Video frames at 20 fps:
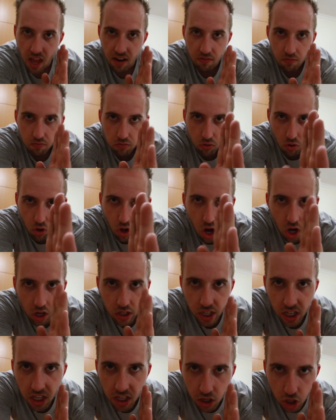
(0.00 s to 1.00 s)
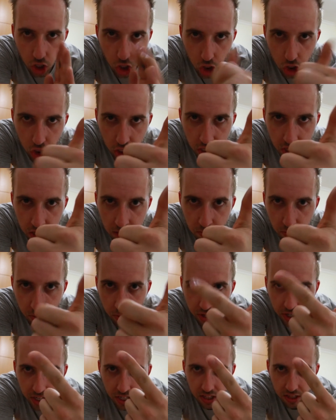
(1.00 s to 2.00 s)
and vlogging early in the
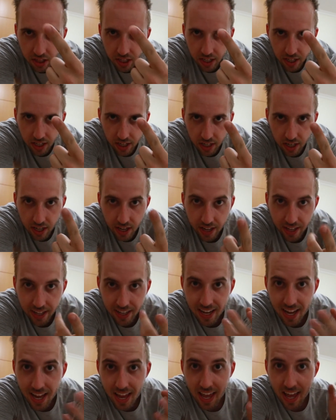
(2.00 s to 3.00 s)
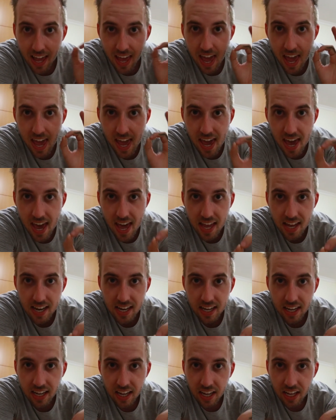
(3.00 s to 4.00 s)
morning and late at night,
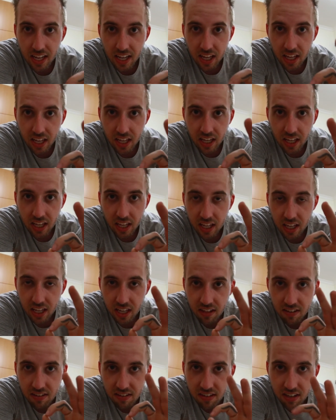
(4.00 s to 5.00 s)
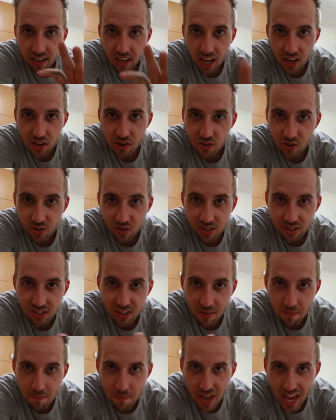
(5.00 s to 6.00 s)
and he schedules
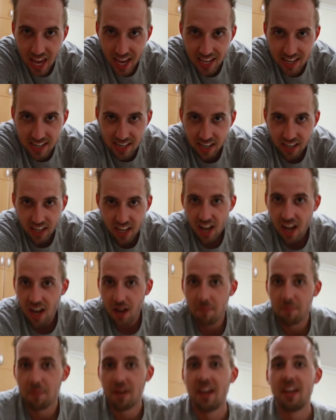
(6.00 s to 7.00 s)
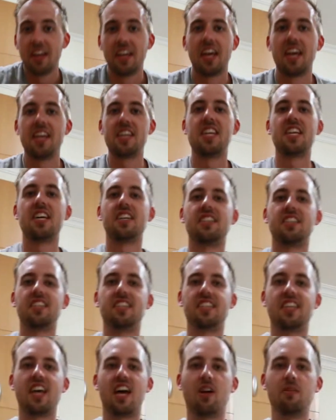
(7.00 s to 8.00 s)
the maid to come and
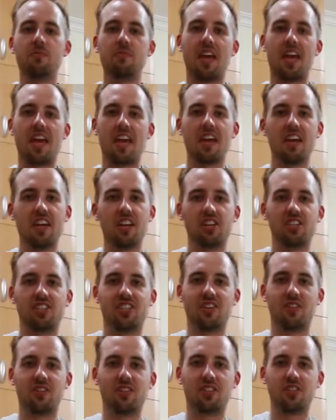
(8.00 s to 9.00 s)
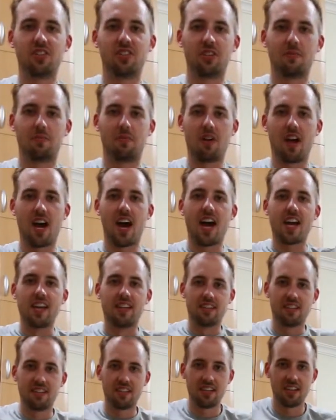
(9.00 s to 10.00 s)
doesn't tell me. So it's a
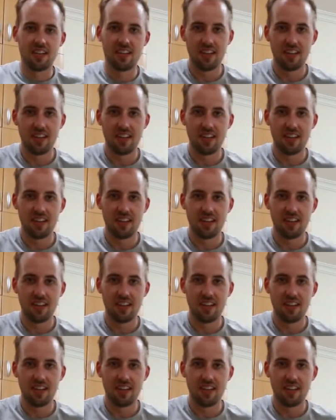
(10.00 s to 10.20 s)
surprise.